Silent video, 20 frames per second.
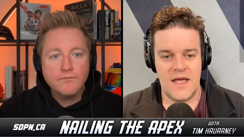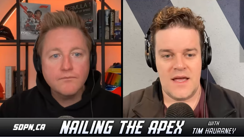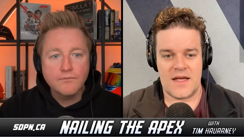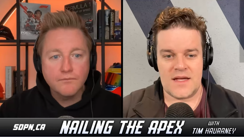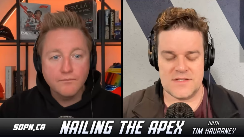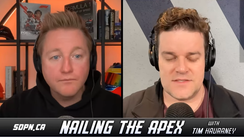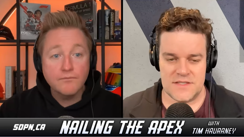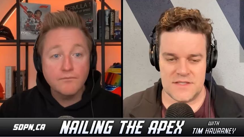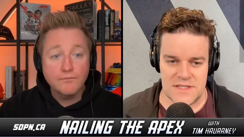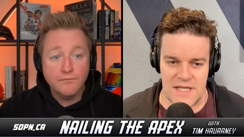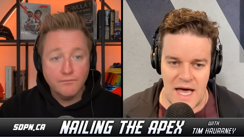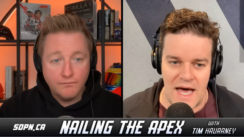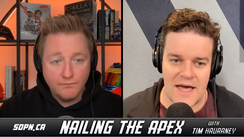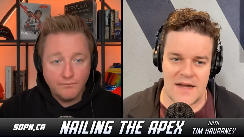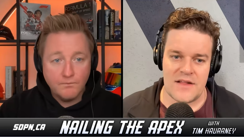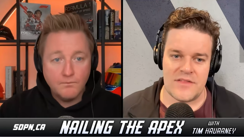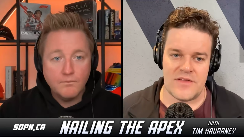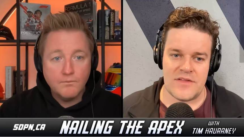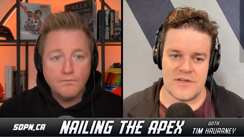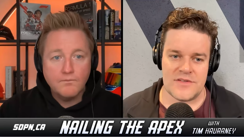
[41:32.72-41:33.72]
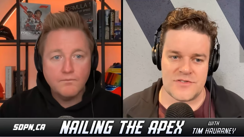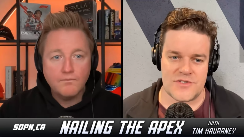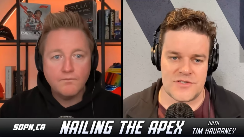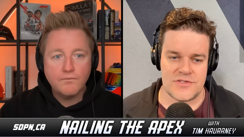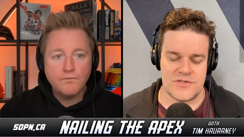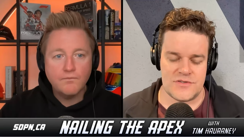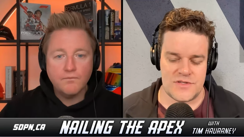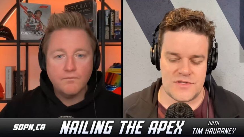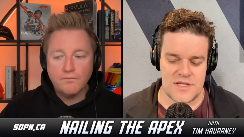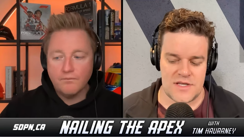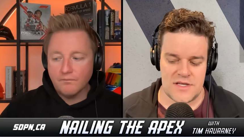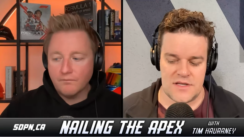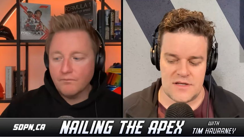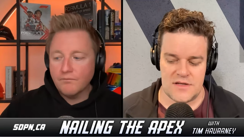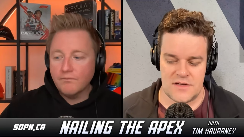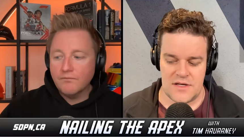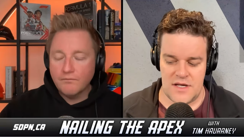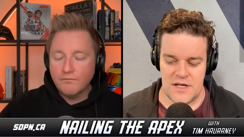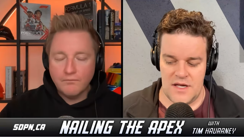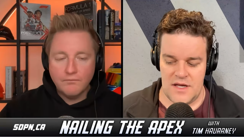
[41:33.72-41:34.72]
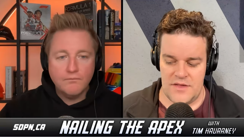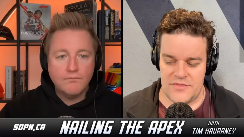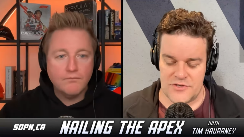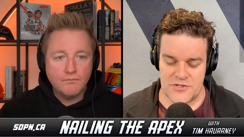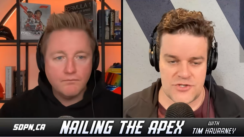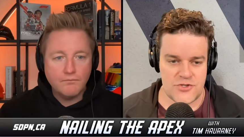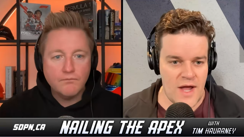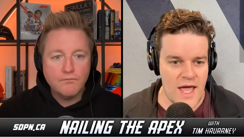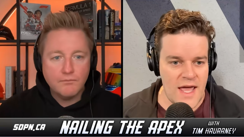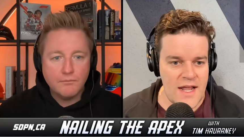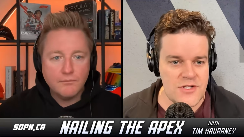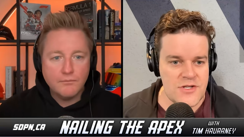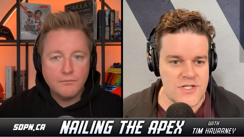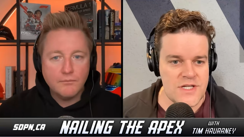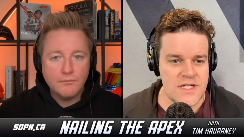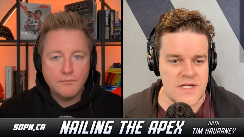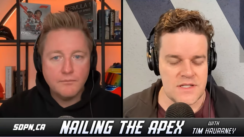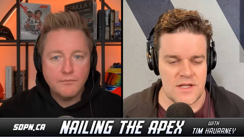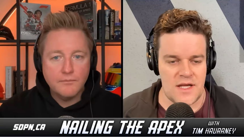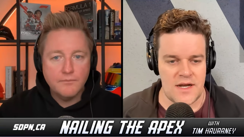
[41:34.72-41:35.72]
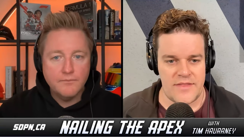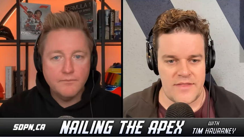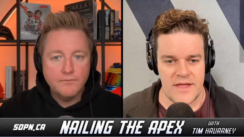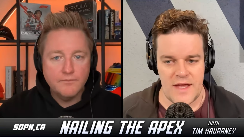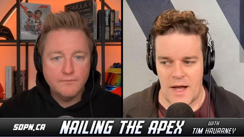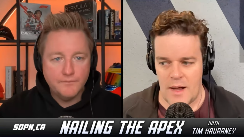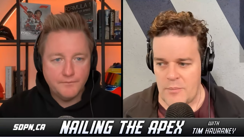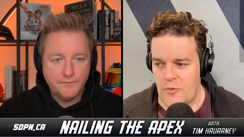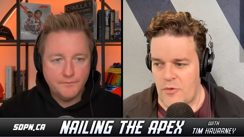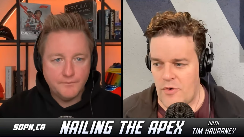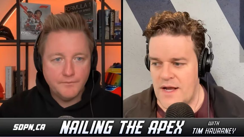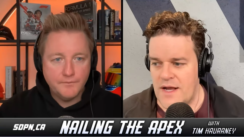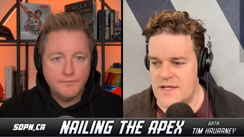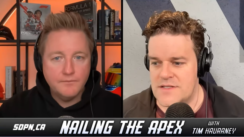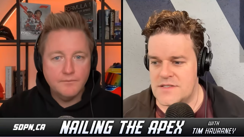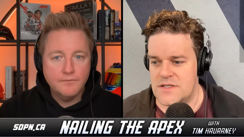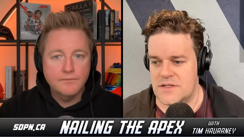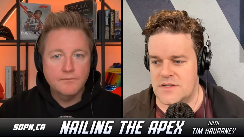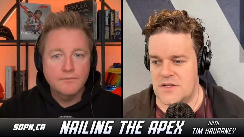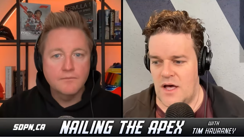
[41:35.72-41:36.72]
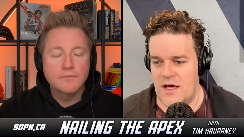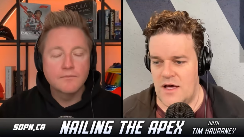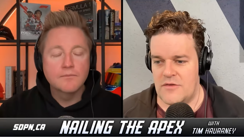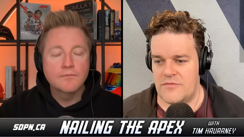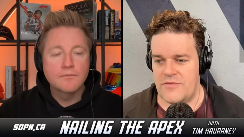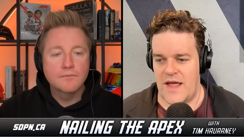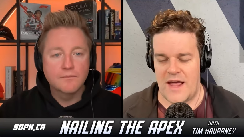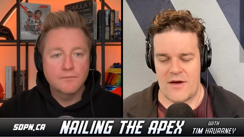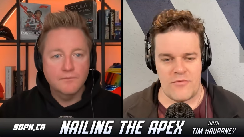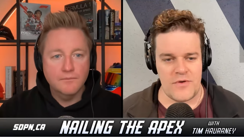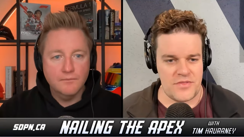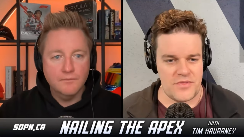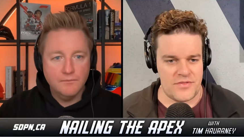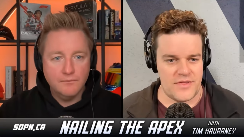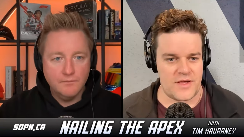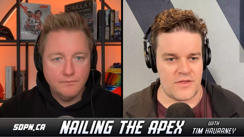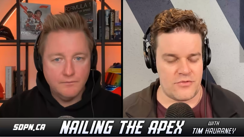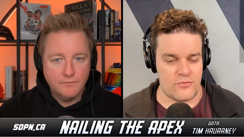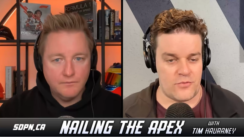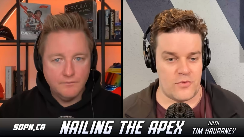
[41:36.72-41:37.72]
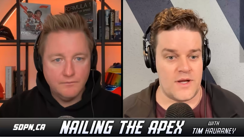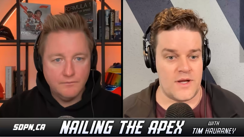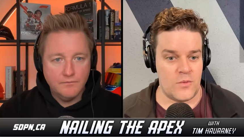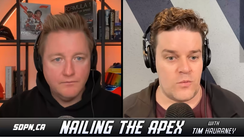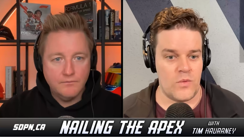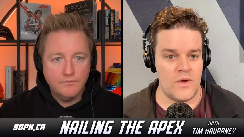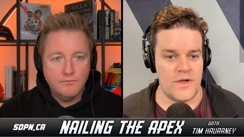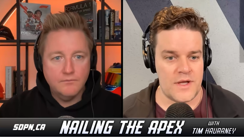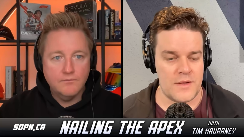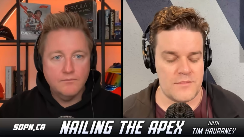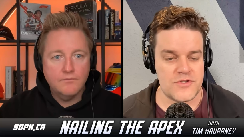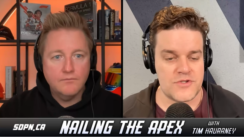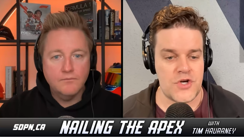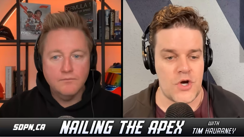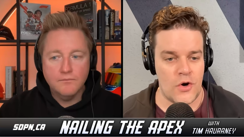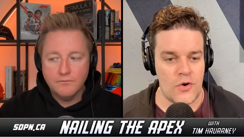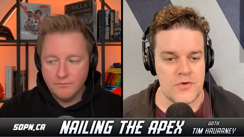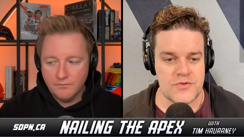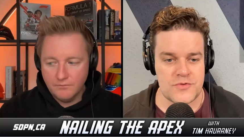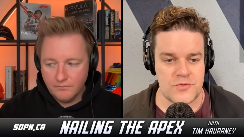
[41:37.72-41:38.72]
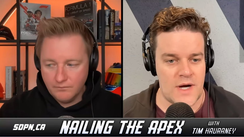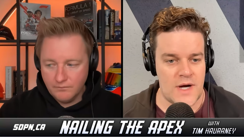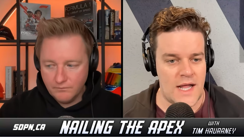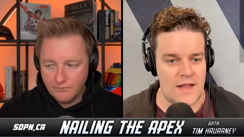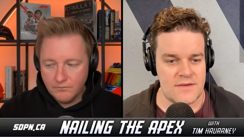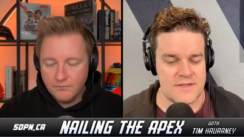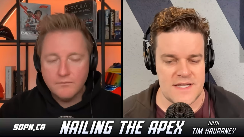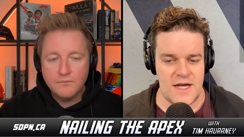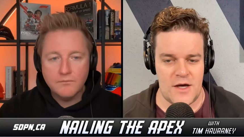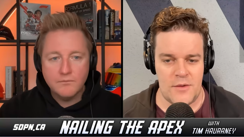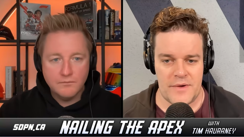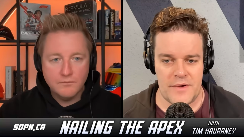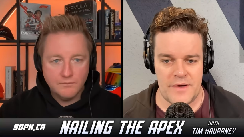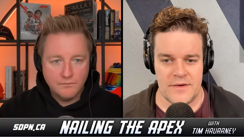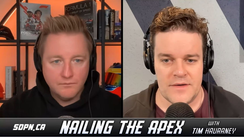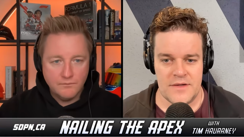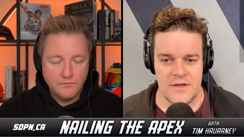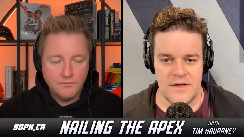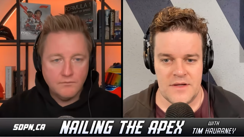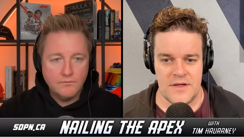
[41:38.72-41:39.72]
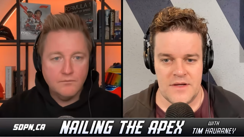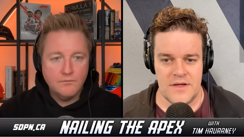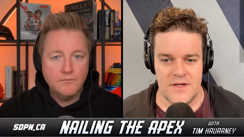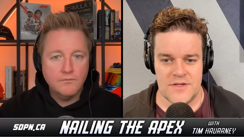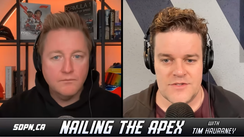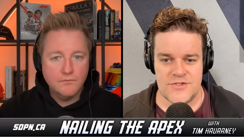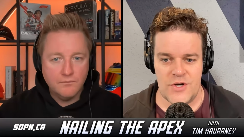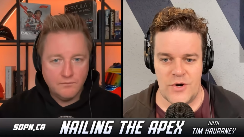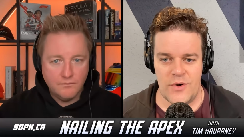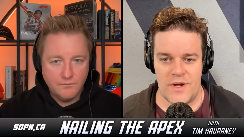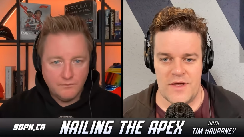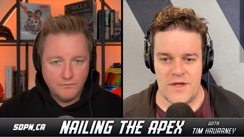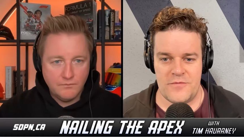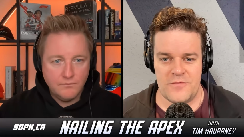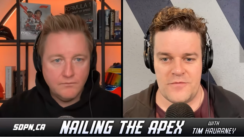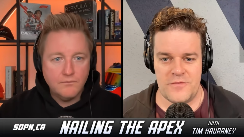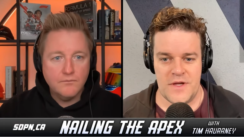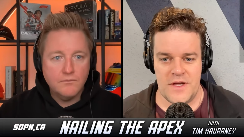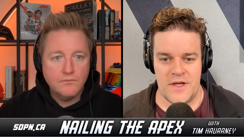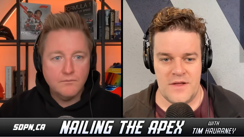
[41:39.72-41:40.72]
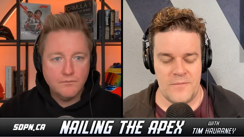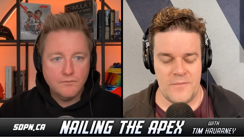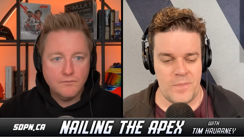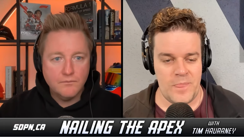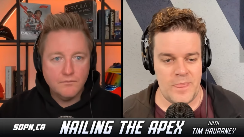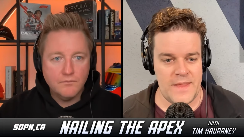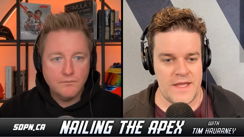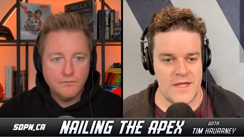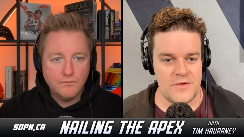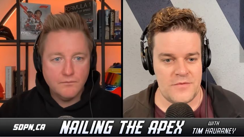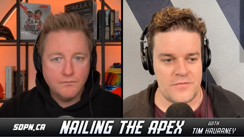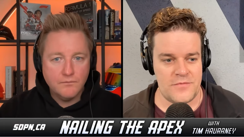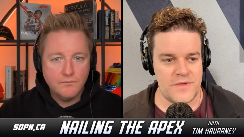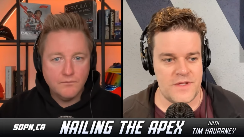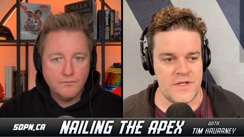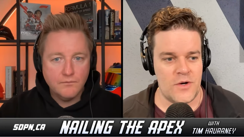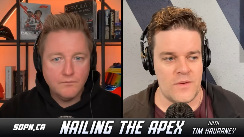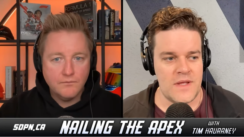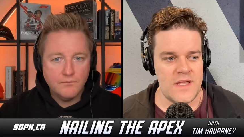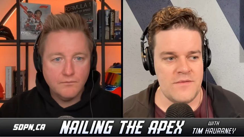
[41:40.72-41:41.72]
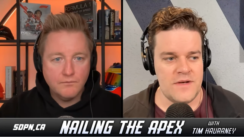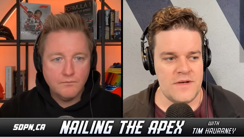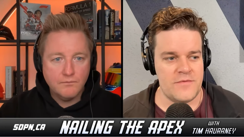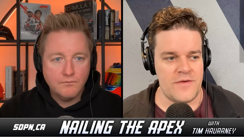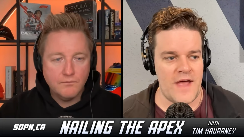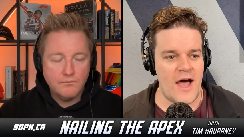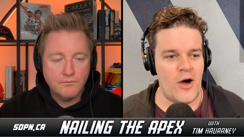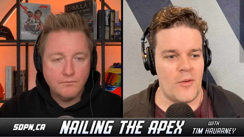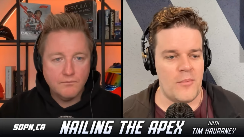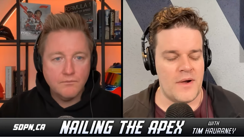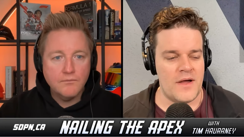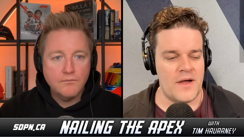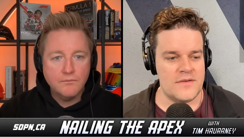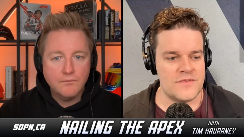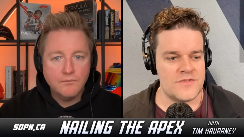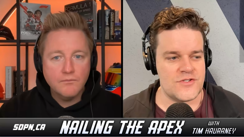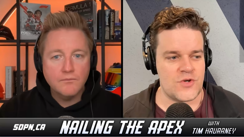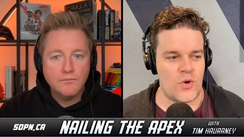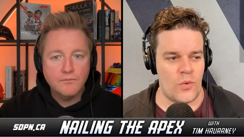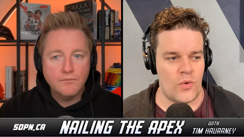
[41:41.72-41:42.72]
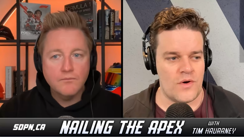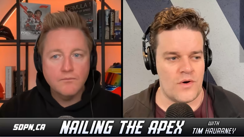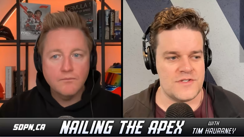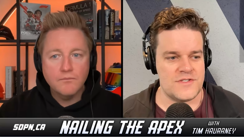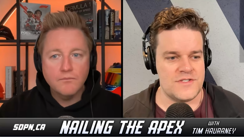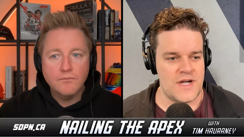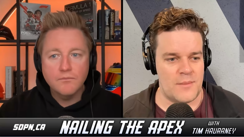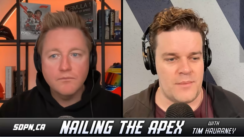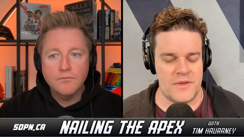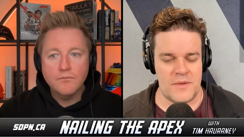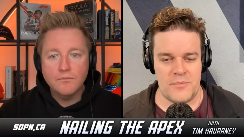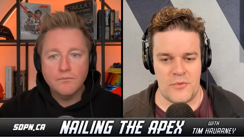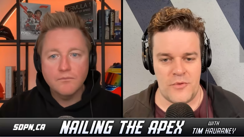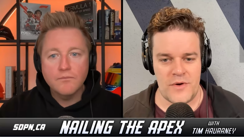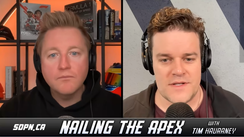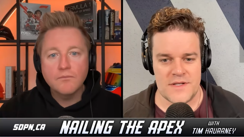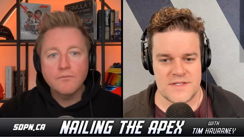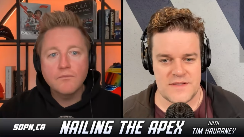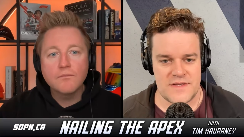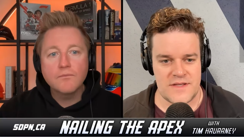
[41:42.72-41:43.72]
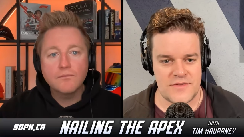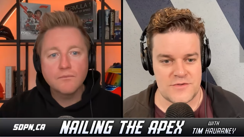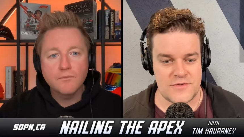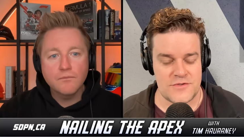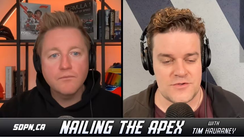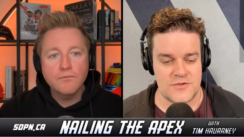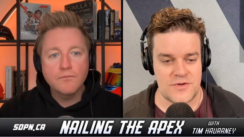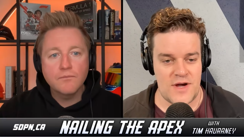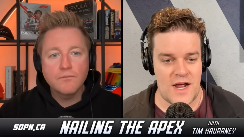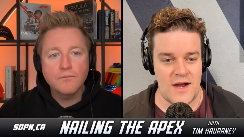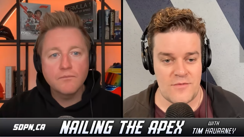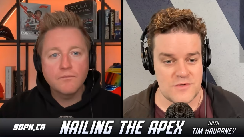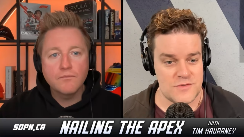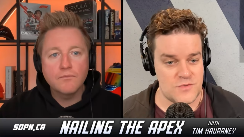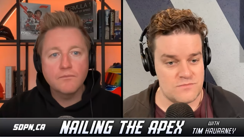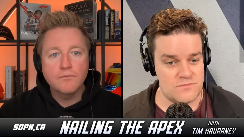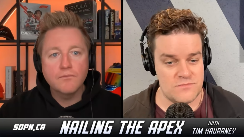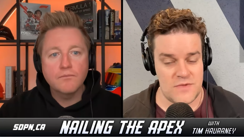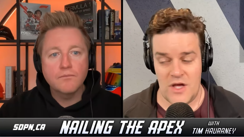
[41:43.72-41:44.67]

Speaker 1: because mm-hmm. a lot of the the the strategy, a lot of the upgrades, a lot of everything through in Williams goes through Alex Albon. So if if you know even if Albon scores double the points of the other two drivers,